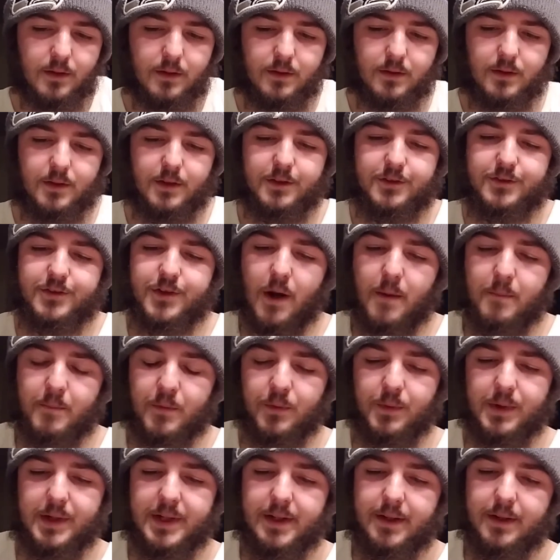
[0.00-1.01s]

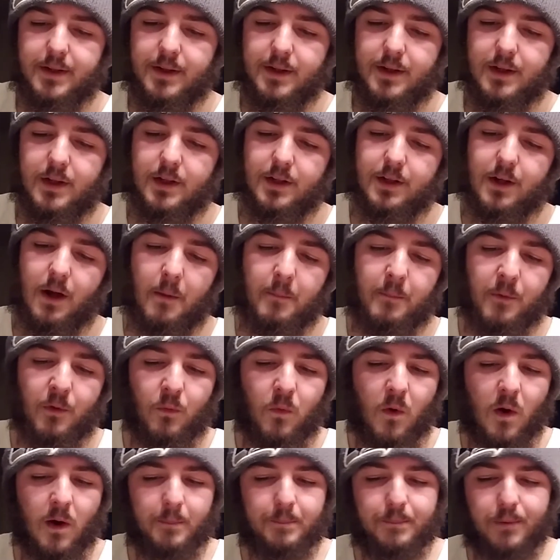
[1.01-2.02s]
Summary. Number
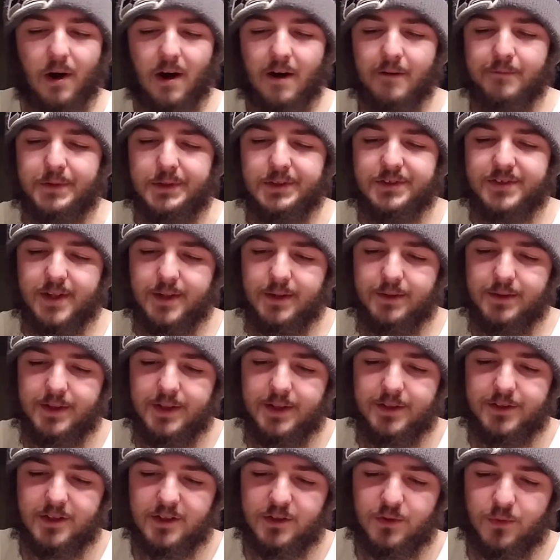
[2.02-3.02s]
1, profit sharing
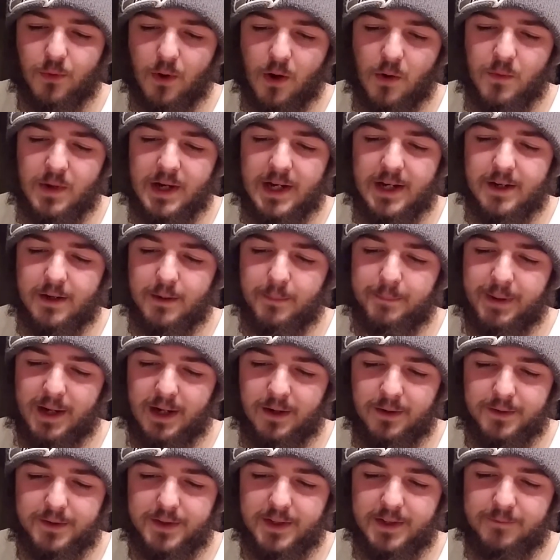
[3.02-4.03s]
is a growing and
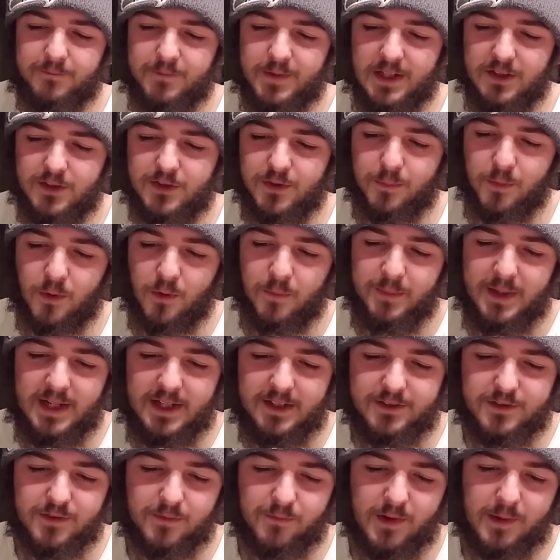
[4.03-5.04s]
apparently feasible
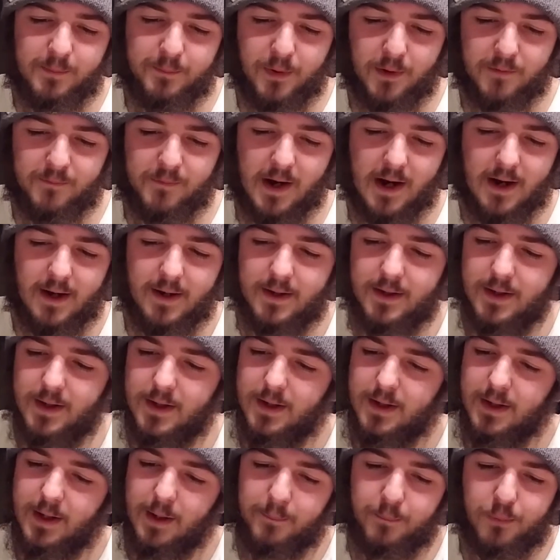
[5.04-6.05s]
means of
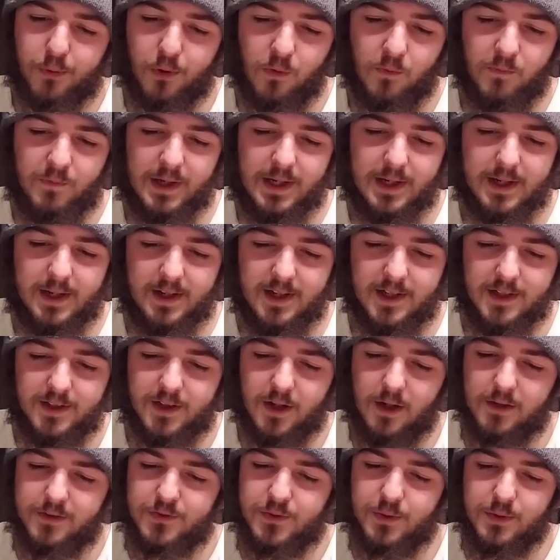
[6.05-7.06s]
improving an
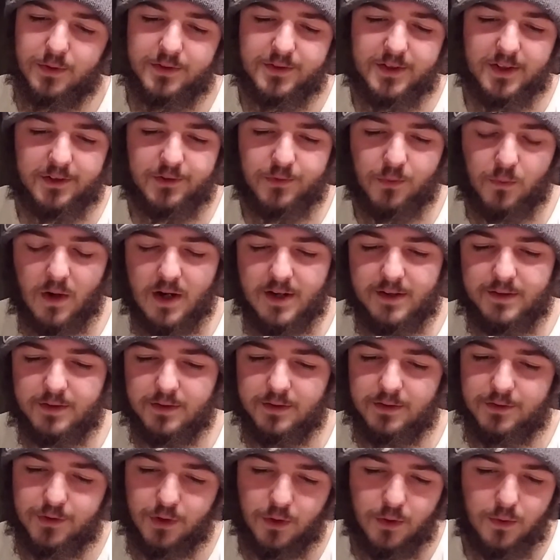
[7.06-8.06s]
industrial situation.
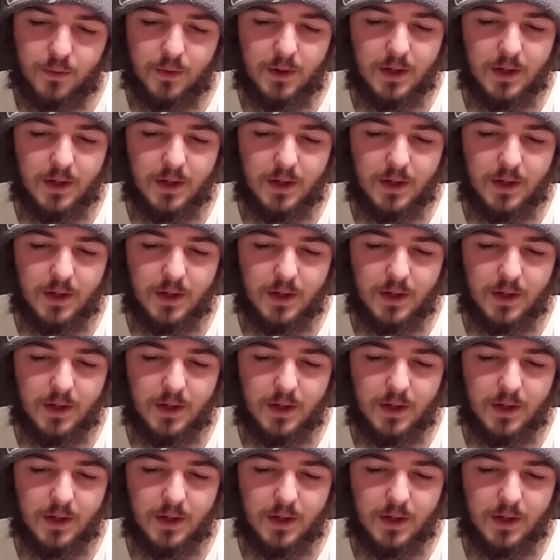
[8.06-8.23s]
2,